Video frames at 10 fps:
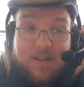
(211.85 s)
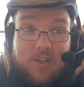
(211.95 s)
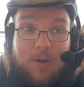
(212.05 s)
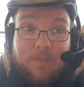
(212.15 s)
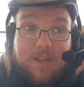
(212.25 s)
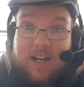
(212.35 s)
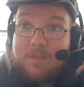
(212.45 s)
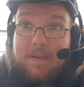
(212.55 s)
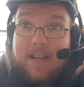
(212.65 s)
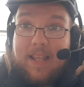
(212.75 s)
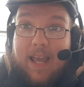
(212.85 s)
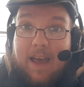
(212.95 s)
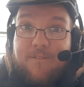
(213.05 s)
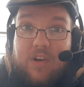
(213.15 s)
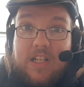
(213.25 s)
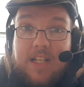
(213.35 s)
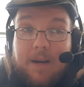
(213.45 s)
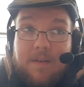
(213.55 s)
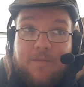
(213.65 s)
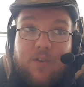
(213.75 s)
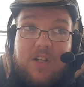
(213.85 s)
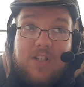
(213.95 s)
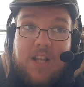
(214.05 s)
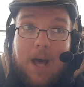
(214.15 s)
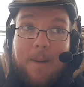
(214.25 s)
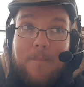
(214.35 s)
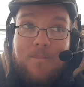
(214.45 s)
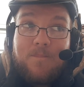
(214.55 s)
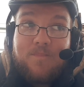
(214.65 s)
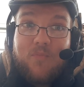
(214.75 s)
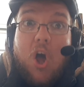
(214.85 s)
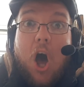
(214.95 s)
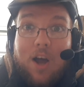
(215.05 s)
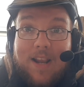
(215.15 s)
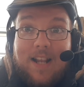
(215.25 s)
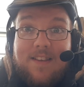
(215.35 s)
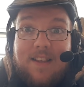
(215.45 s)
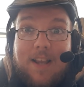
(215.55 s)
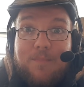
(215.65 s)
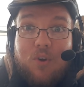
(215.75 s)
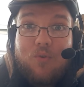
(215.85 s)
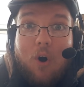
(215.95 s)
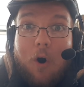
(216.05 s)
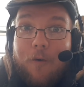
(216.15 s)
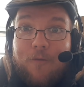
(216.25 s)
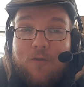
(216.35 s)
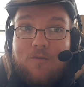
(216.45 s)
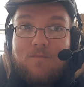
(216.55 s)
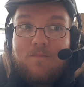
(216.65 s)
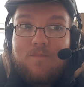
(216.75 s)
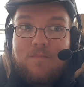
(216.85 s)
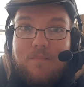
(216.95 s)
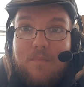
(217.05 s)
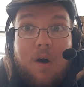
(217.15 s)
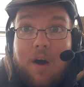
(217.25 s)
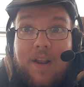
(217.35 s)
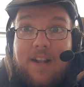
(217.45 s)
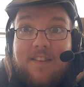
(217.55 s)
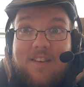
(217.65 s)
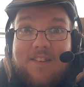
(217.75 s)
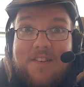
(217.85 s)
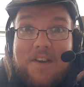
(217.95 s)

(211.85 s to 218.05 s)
So that's been the first unedited episode of Unedited.